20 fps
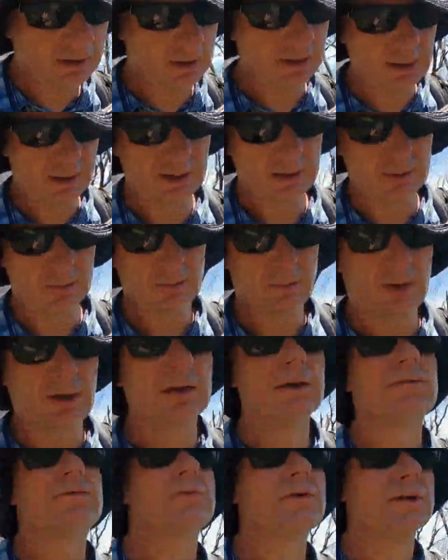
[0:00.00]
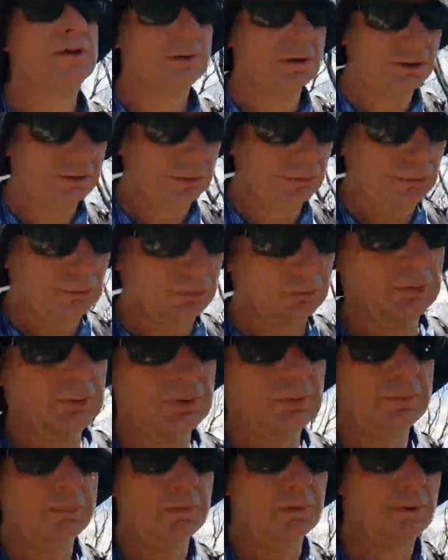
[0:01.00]
And if you continue on,
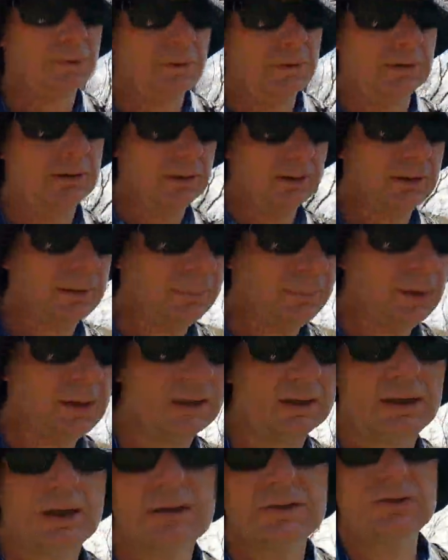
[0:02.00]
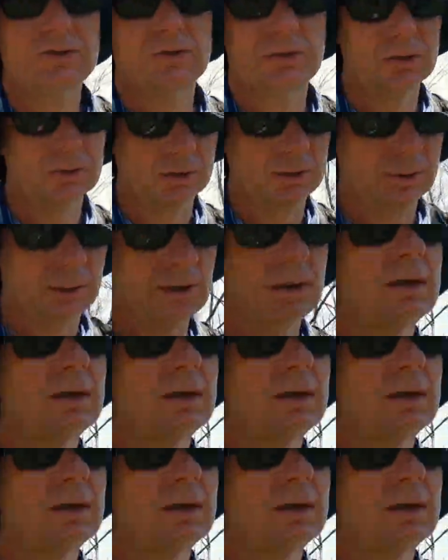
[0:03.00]
you'd be on the Mount And circuit,